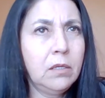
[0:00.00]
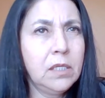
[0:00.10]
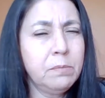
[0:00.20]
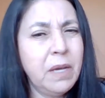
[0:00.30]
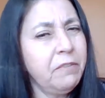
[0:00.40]

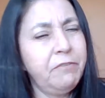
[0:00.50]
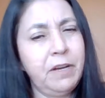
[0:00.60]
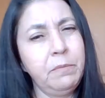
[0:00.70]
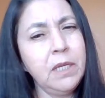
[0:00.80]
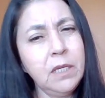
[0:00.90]
Is my
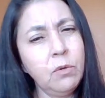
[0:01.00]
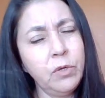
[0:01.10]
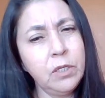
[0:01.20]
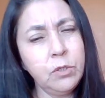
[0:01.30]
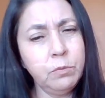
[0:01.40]
family
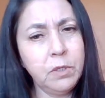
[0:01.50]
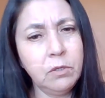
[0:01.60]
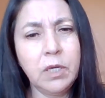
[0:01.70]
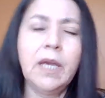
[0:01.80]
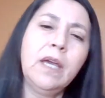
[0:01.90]
going to
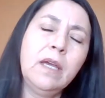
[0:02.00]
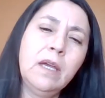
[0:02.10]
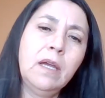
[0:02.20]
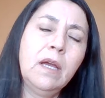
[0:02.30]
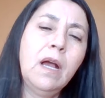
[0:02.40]
be okay?
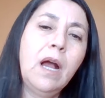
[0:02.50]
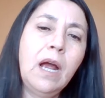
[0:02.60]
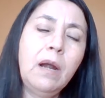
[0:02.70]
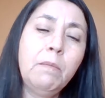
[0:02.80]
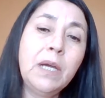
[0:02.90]

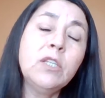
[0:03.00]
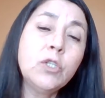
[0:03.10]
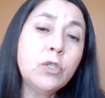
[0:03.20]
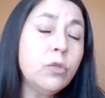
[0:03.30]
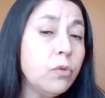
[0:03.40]
Are my
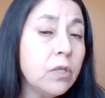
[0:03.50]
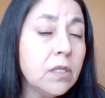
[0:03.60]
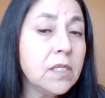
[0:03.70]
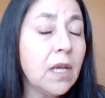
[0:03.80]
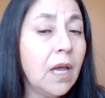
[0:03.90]

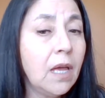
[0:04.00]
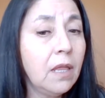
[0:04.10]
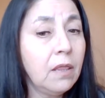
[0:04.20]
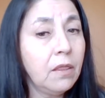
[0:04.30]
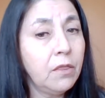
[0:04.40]
students
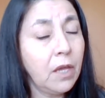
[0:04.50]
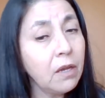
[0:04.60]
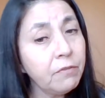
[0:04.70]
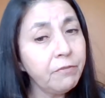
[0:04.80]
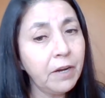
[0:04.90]
and
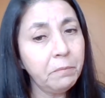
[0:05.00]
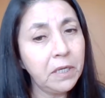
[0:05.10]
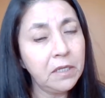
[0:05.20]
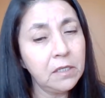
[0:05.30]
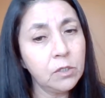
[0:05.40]
their
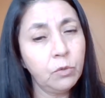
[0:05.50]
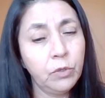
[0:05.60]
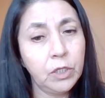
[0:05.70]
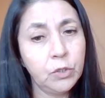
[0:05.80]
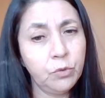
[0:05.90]
families
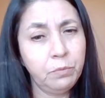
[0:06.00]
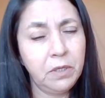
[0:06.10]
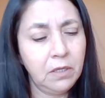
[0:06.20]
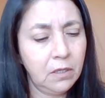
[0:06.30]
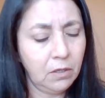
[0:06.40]
going to
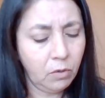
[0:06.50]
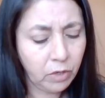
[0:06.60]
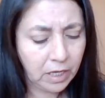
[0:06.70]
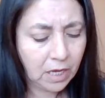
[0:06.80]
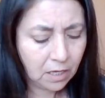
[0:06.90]
be
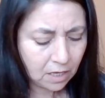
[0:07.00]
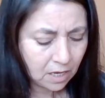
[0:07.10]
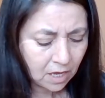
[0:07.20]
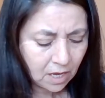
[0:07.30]
okay?